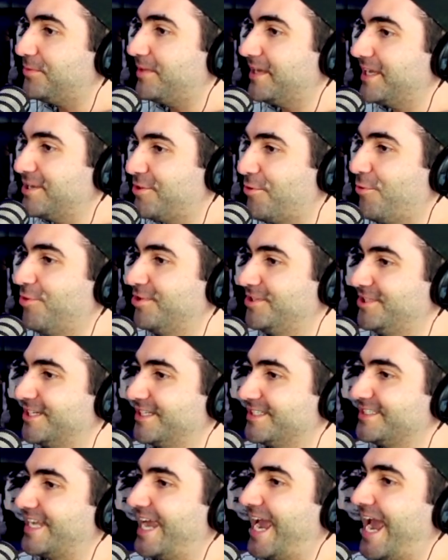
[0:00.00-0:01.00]

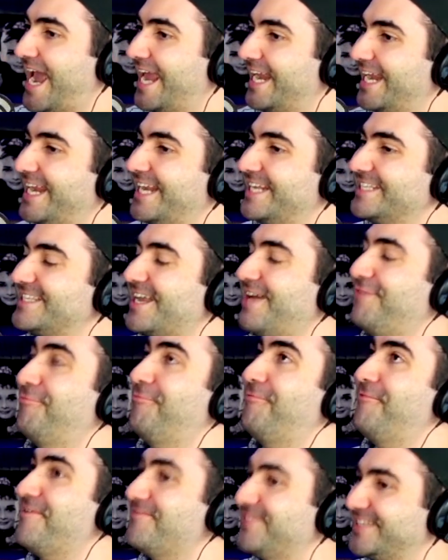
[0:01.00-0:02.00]
gorgeous, and it is
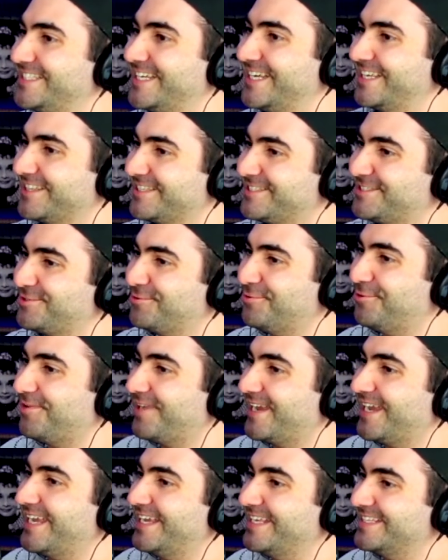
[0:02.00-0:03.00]
riveting. The
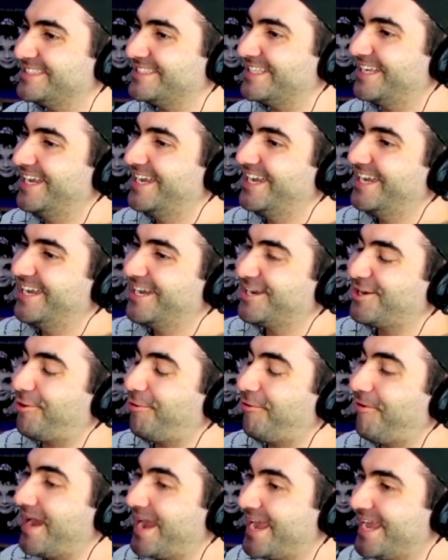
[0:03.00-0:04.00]
story is
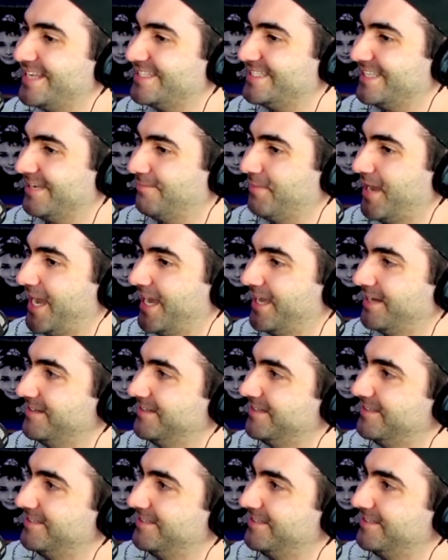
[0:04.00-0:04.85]
crazy, man.